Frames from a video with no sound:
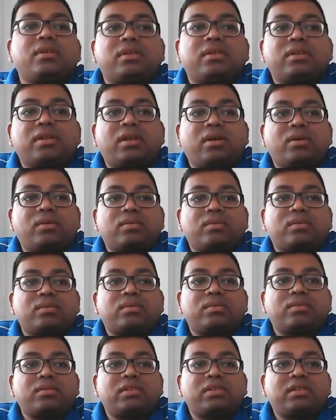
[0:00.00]

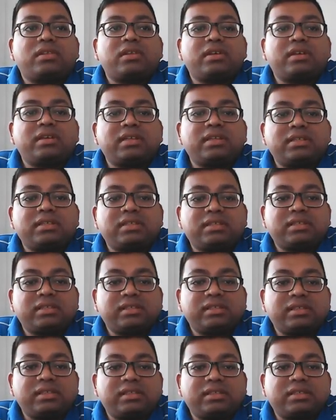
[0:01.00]
Now the thickness
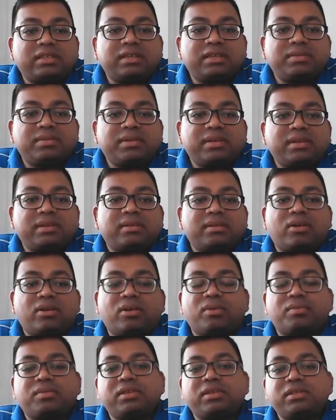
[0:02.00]
T is given
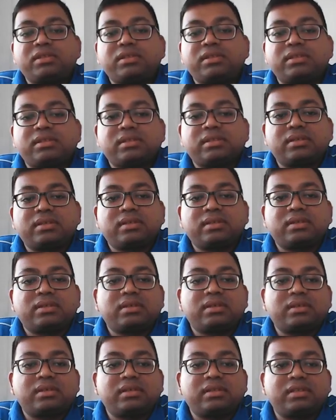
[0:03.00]
of this.
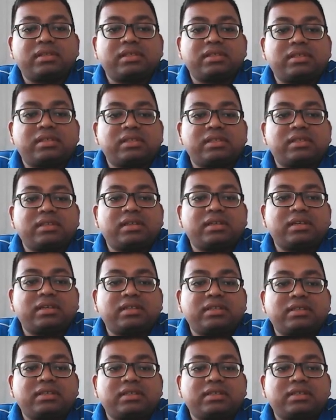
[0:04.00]
This is the thickness